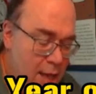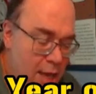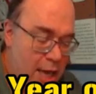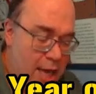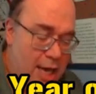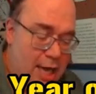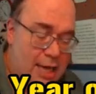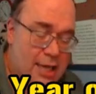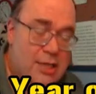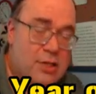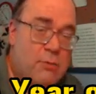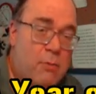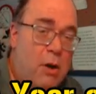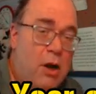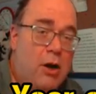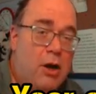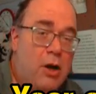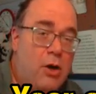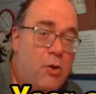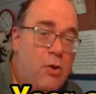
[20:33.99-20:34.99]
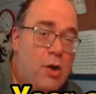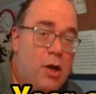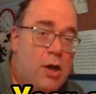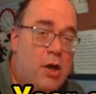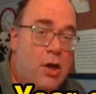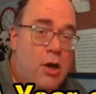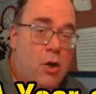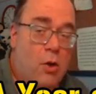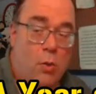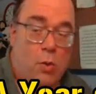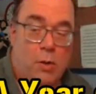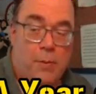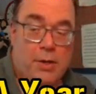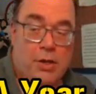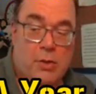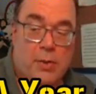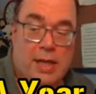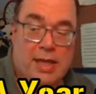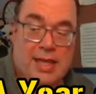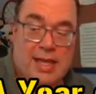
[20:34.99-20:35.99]
Uh, tomorrow, we'll be
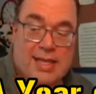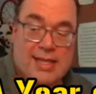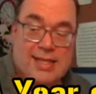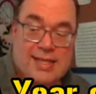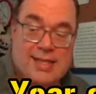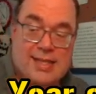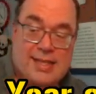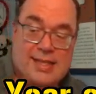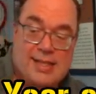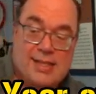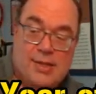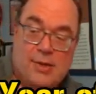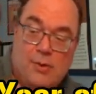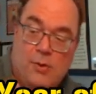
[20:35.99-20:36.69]
doing this.